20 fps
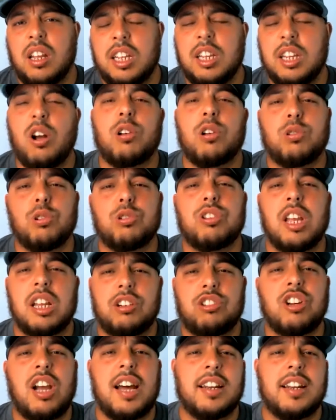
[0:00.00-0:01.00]
He also
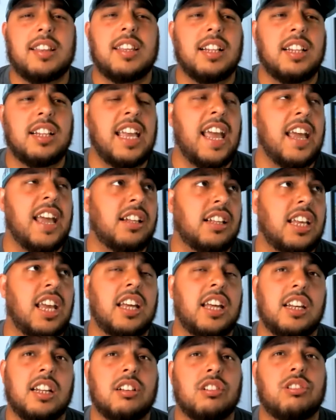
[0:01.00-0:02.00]
said Jonathan
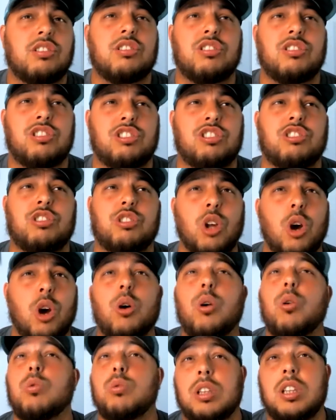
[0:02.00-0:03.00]
Gannon
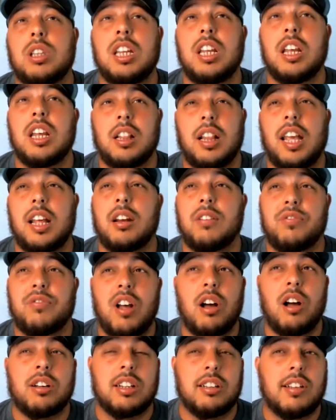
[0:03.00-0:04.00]
stoned the Atlanta
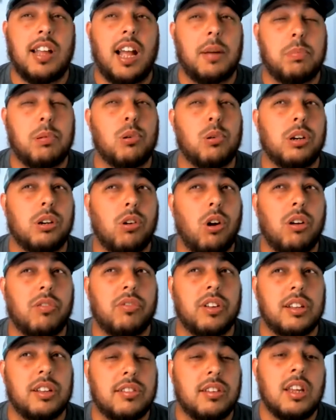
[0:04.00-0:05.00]
Falcons high-potent
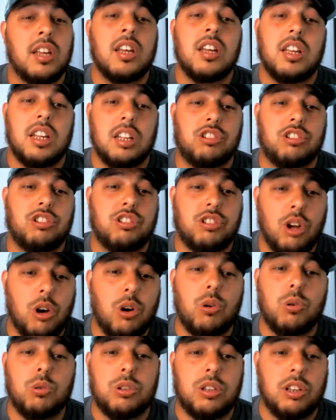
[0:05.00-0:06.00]
offense and
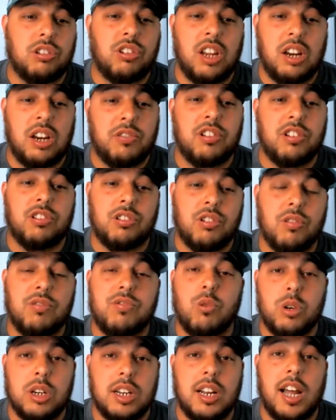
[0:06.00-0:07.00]
stoned the San Francisco
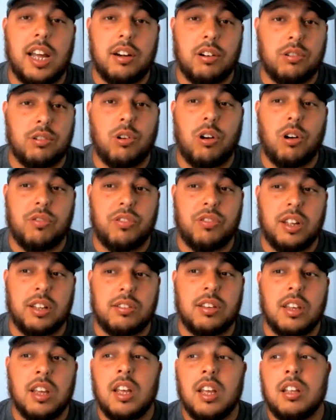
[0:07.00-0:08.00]
49ers
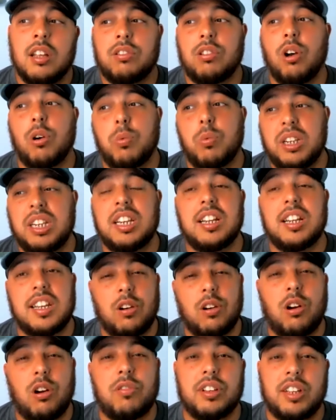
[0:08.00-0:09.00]
offense. So we need to
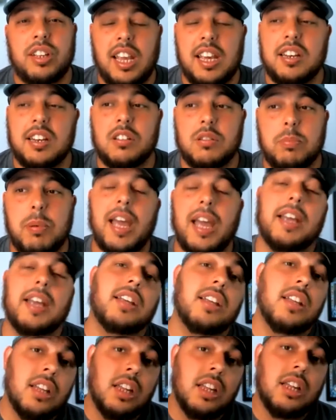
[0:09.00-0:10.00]
get off of Gannon's back.
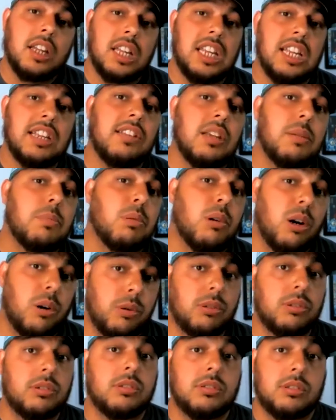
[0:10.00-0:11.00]
Easy,
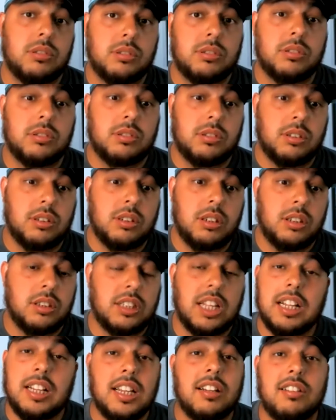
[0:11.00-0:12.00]
bro.
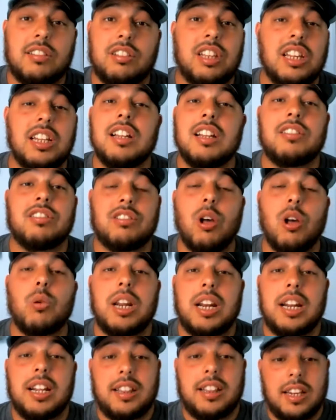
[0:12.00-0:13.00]
He didn't stone
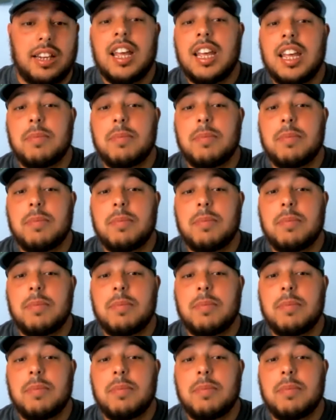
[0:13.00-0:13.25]
anything.